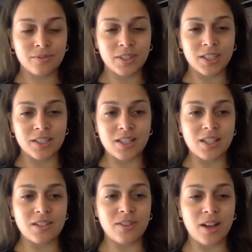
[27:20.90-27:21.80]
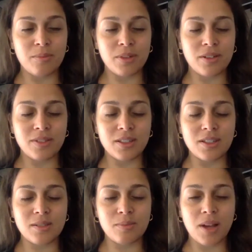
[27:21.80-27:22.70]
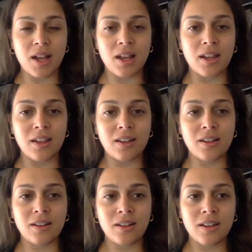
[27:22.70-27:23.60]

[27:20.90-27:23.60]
feeling a sense of uplift in the spine.